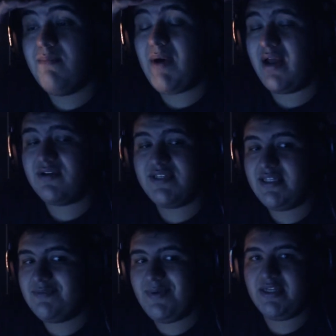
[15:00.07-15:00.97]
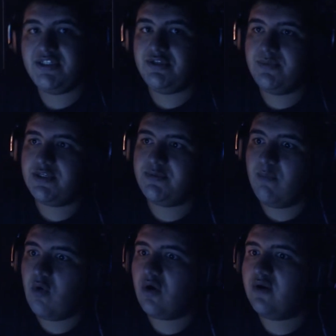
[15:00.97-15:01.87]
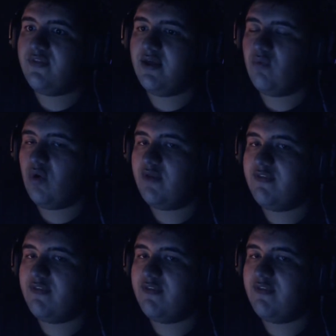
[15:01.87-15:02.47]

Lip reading: but I don't see this being too much more than what